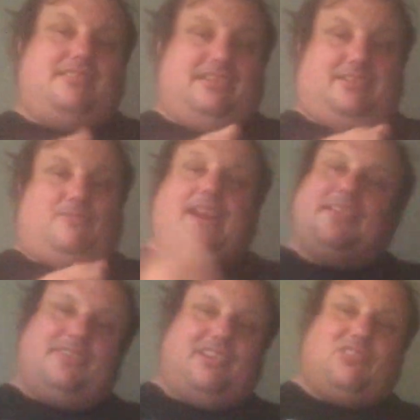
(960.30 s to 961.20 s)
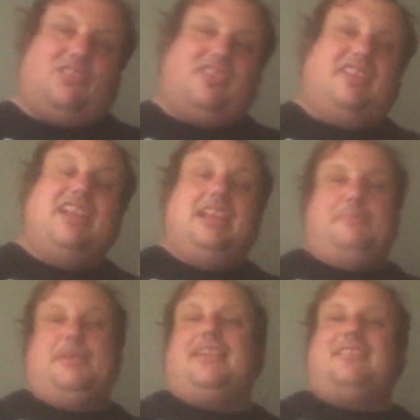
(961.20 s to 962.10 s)
a regular controller
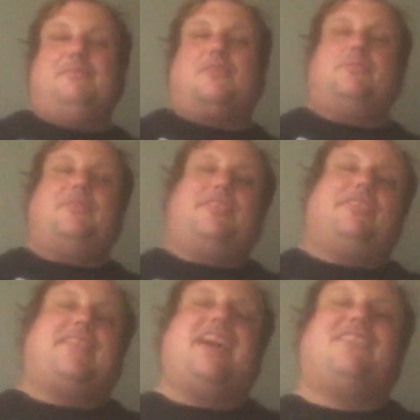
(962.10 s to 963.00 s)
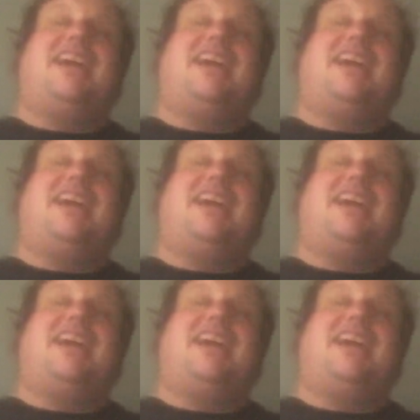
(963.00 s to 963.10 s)
makes it more immersive that